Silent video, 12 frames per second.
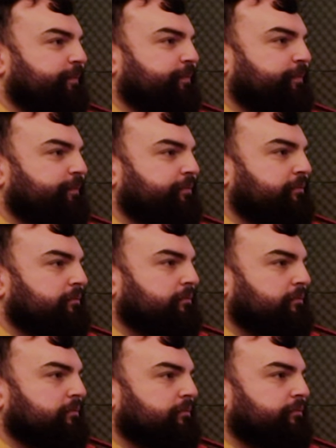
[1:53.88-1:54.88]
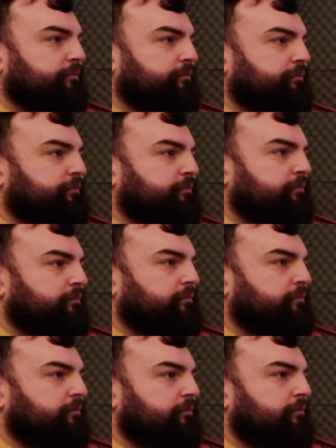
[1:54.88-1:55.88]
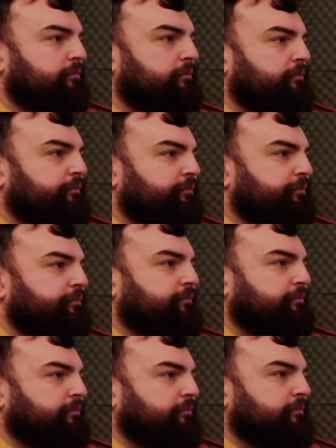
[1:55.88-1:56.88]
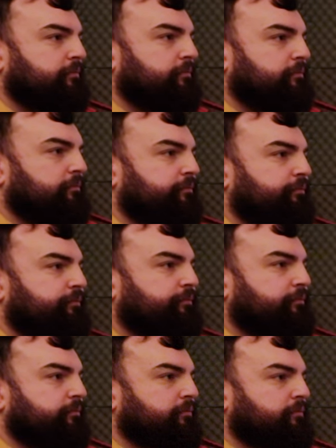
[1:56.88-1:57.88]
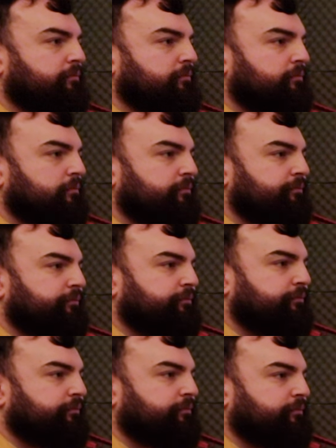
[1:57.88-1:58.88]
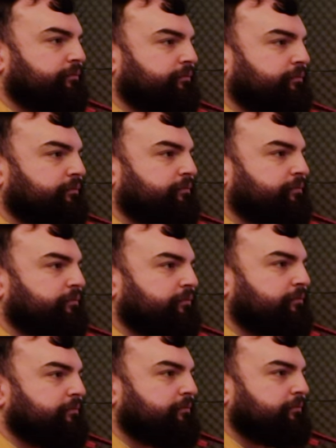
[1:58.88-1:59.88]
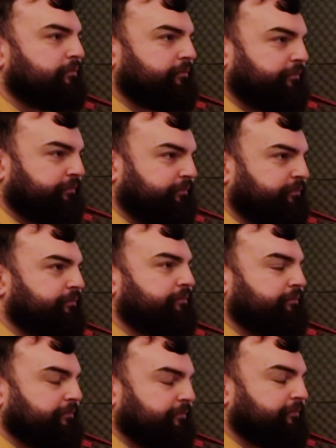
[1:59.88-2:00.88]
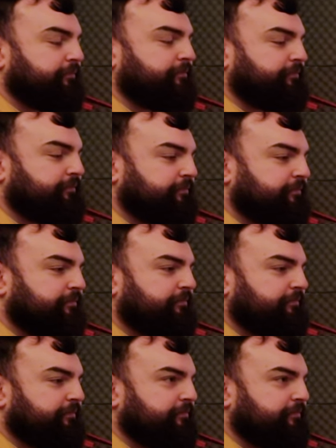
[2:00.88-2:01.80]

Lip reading: The person shown says nothing.